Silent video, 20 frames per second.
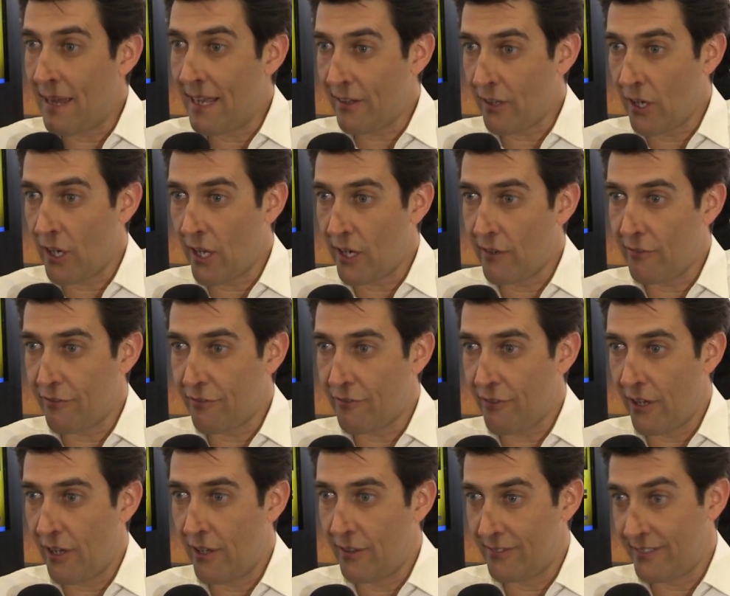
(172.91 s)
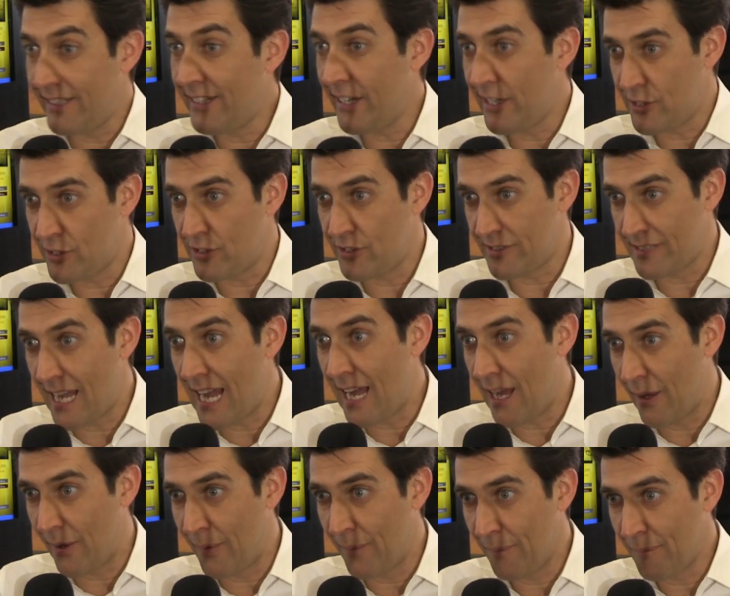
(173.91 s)
met a lot of teenagers
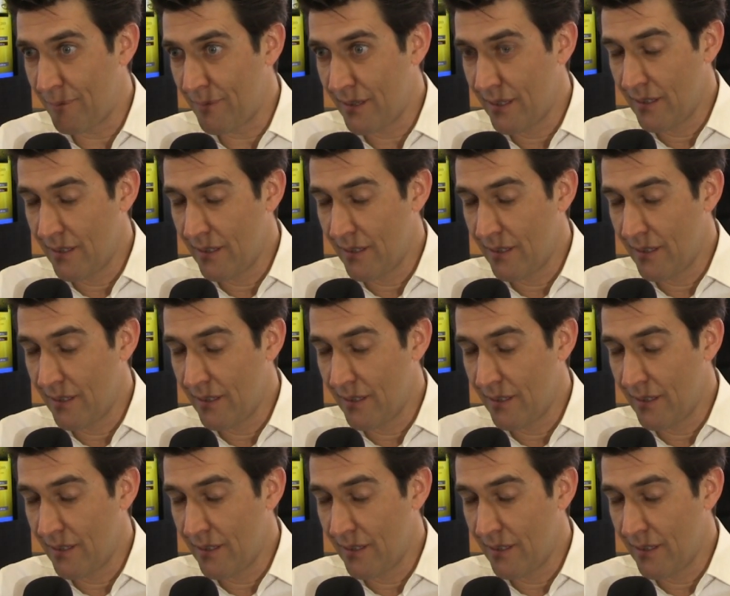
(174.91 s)
now.